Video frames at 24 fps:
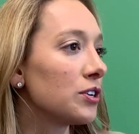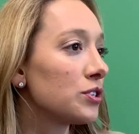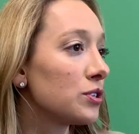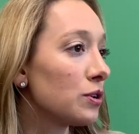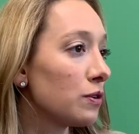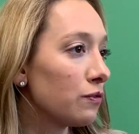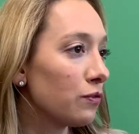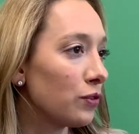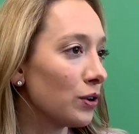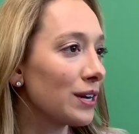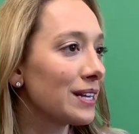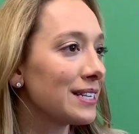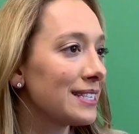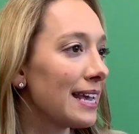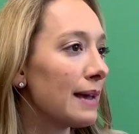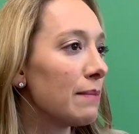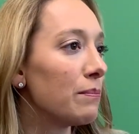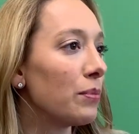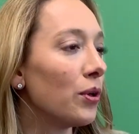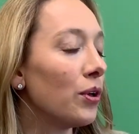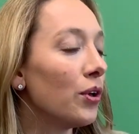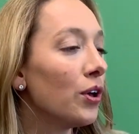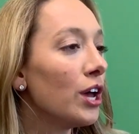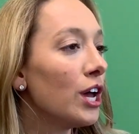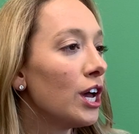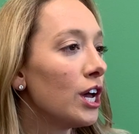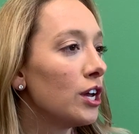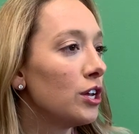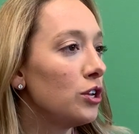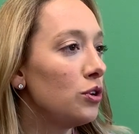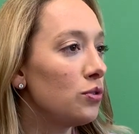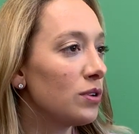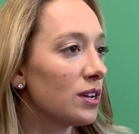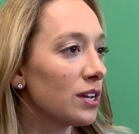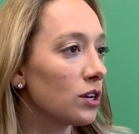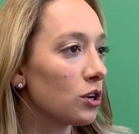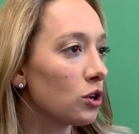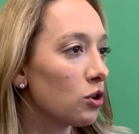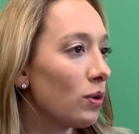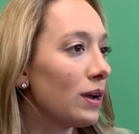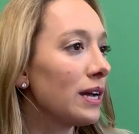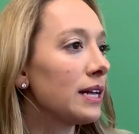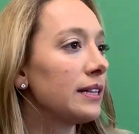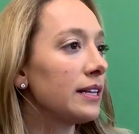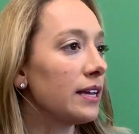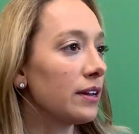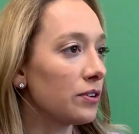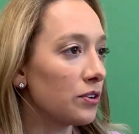So for example, you can
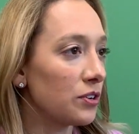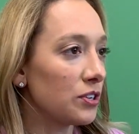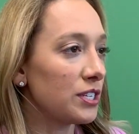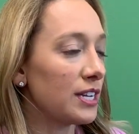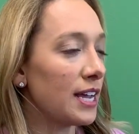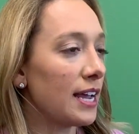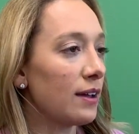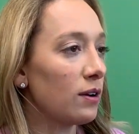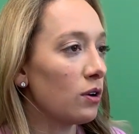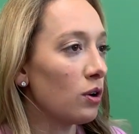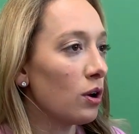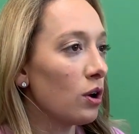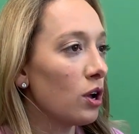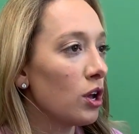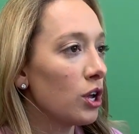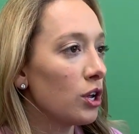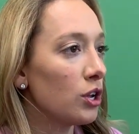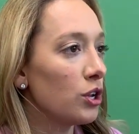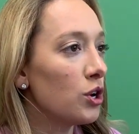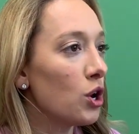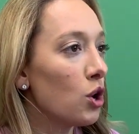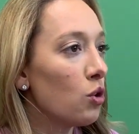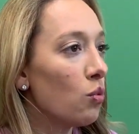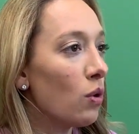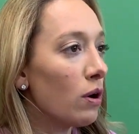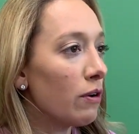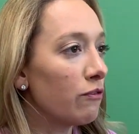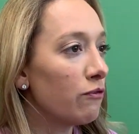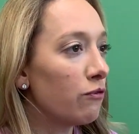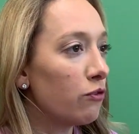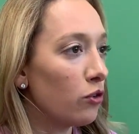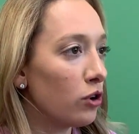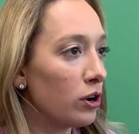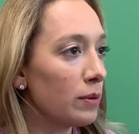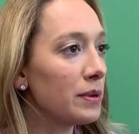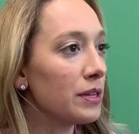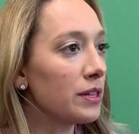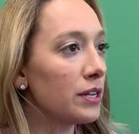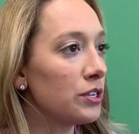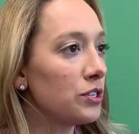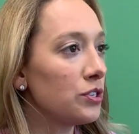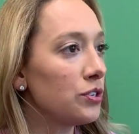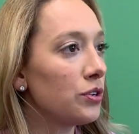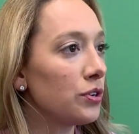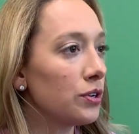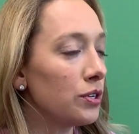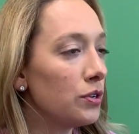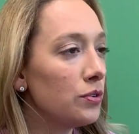quickly understand what
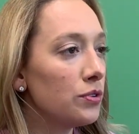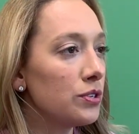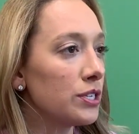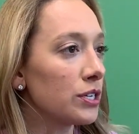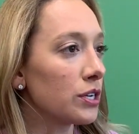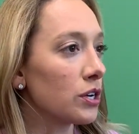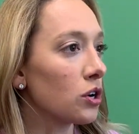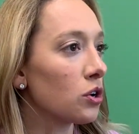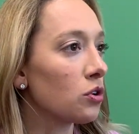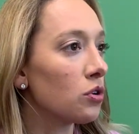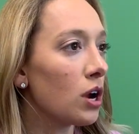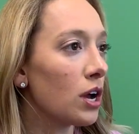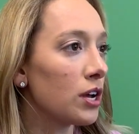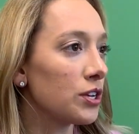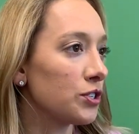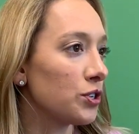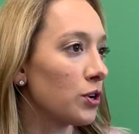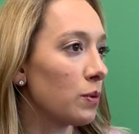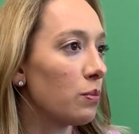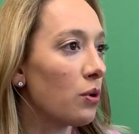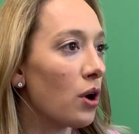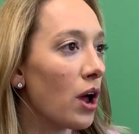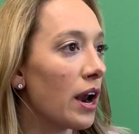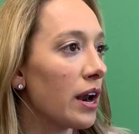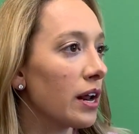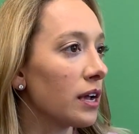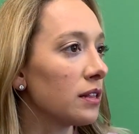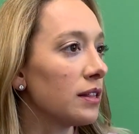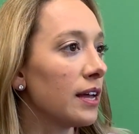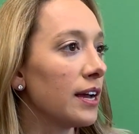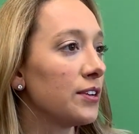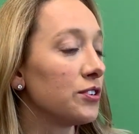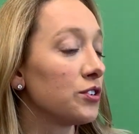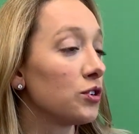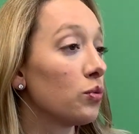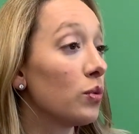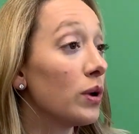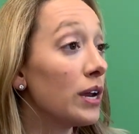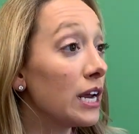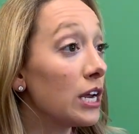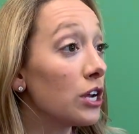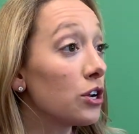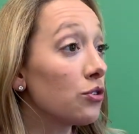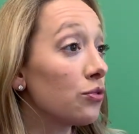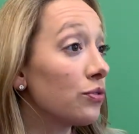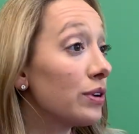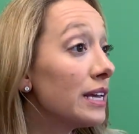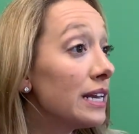formulas you're using across your product lines or what
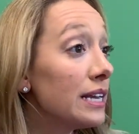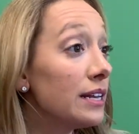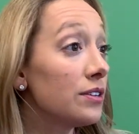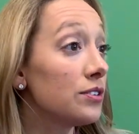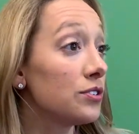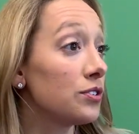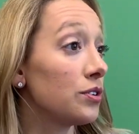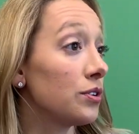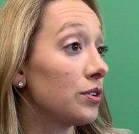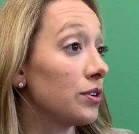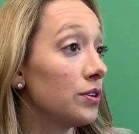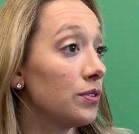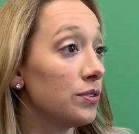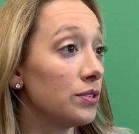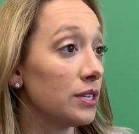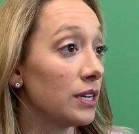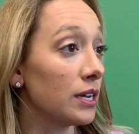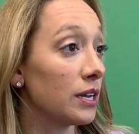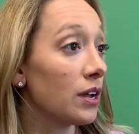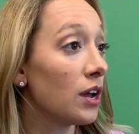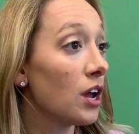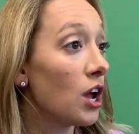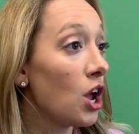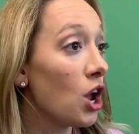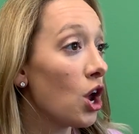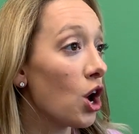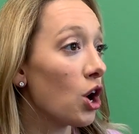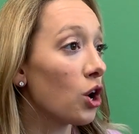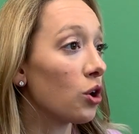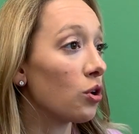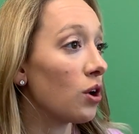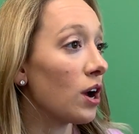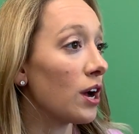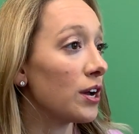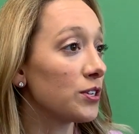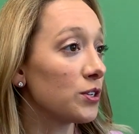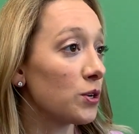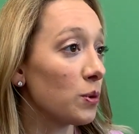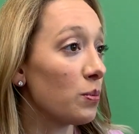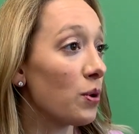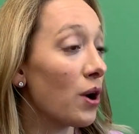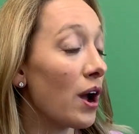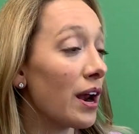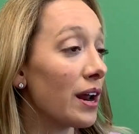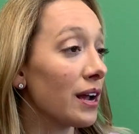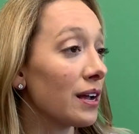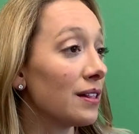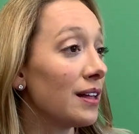ingredients you're using across your
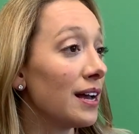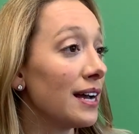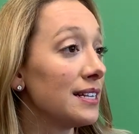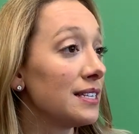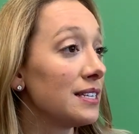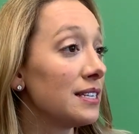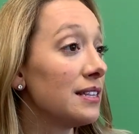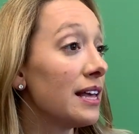product lines,